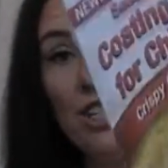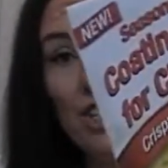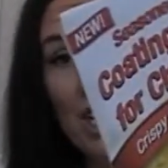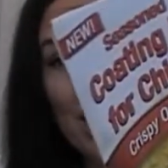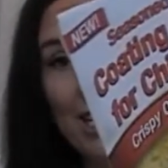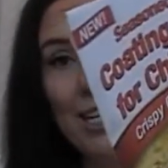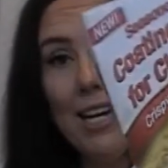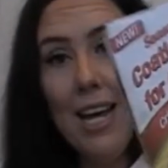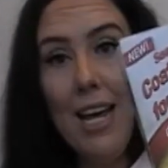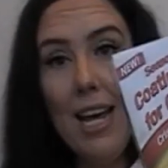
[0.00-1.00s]

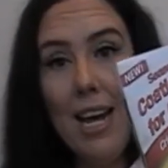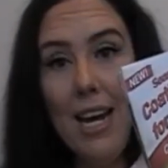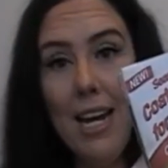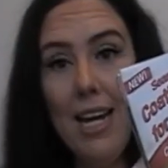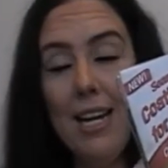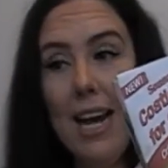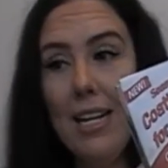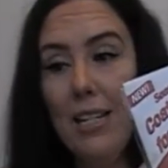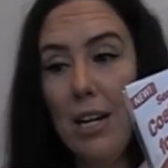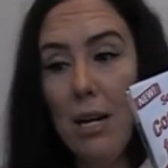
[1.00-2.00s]
chicken. And I
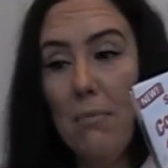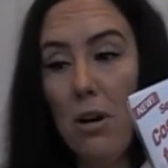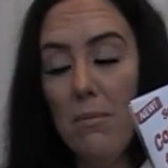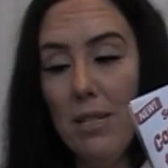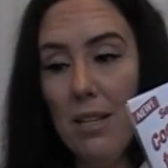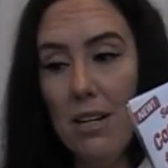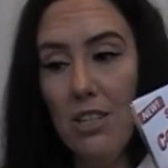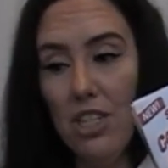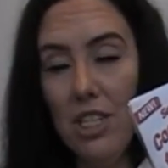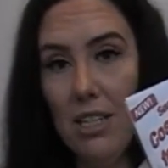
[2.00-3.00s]
did like a
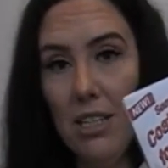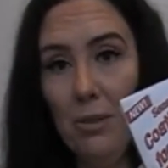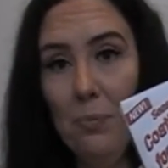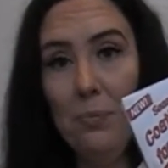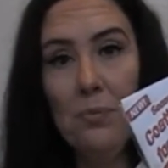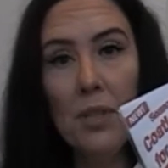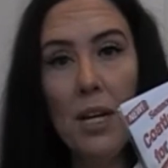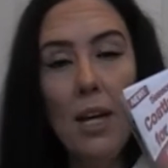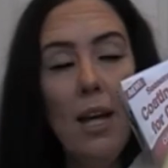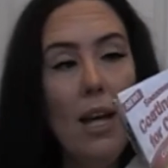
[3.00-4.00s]
Parmesan chicken.
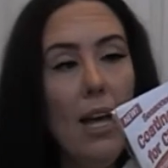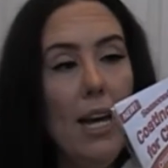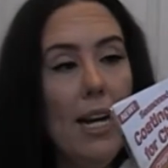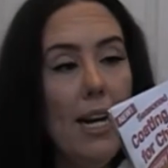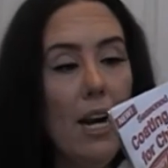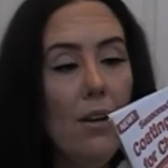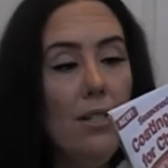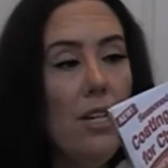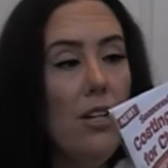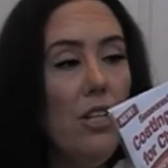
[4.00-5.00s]
And I
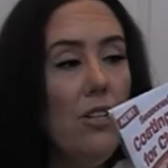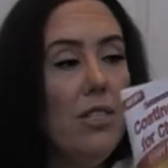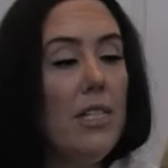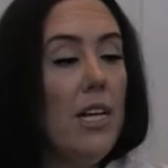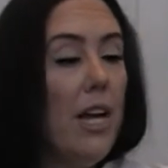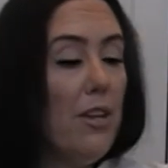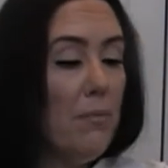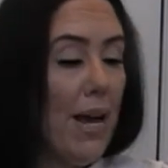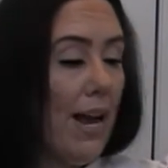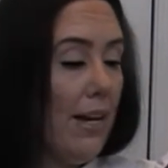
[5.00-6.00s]
also used the other
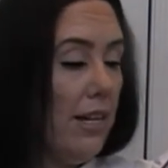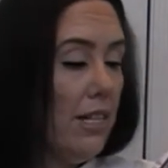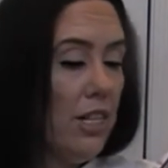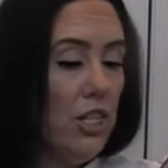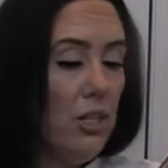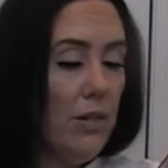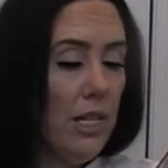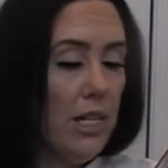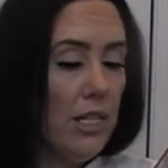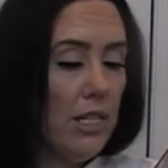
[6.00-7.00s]
packet because you
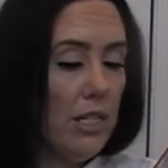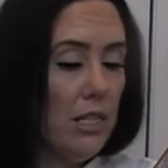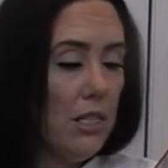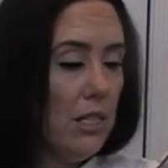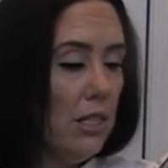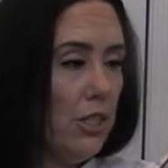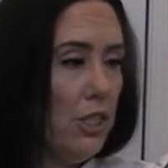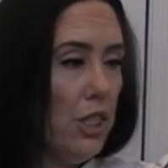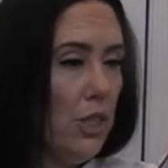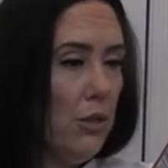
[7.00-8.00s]
get
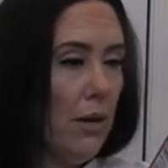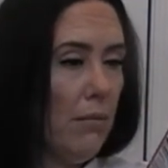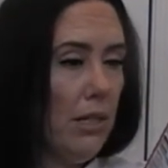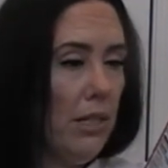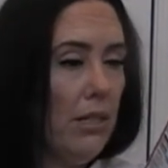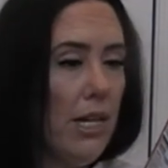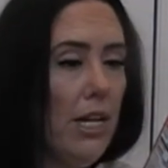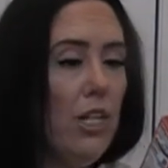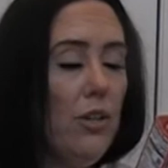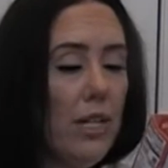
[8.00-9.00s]
two, I believe. Yeah,
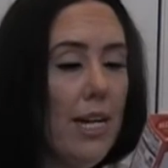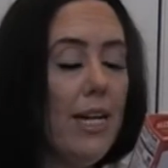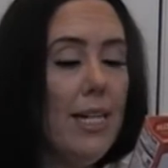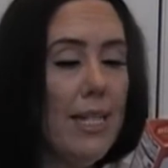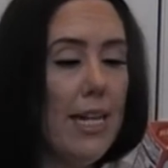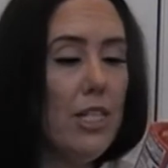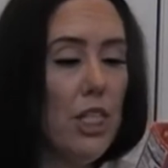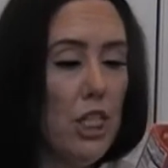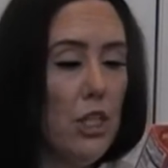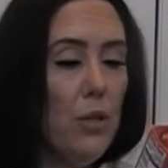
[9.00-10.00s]
you it contains
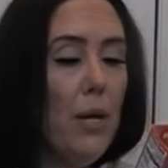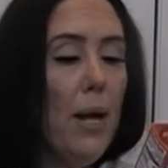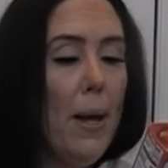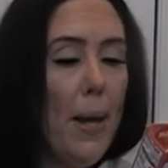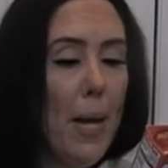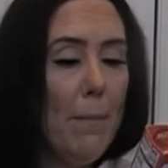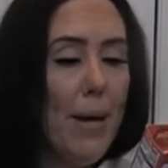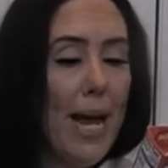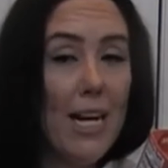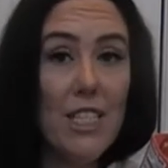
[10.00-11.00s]
two
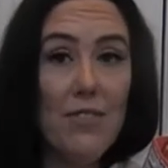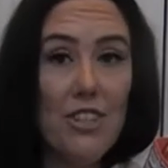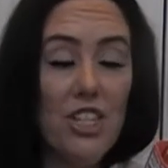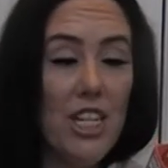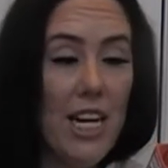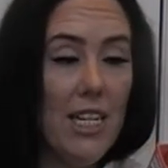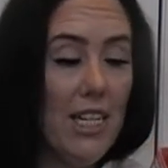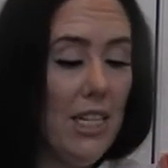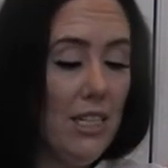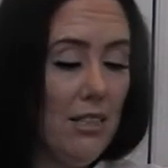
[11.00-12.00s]
bags were
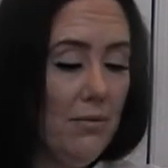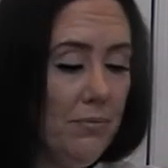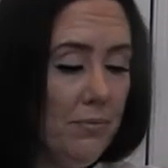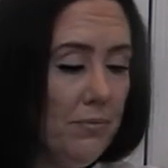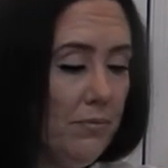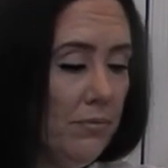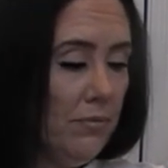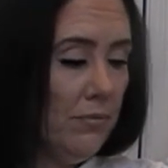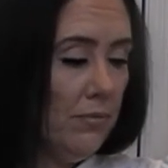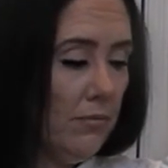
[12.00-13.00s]
shaking.
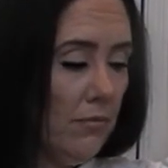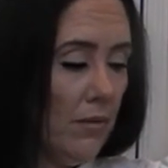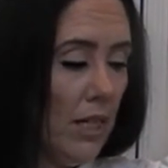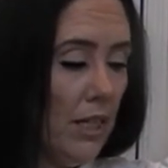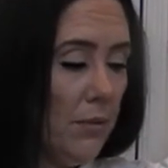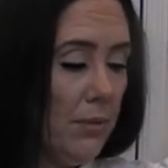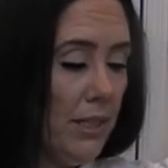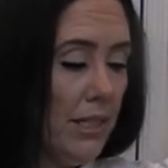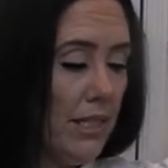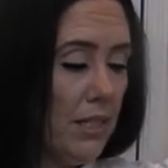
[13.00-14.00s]

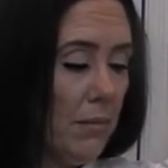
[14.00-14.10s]
Complete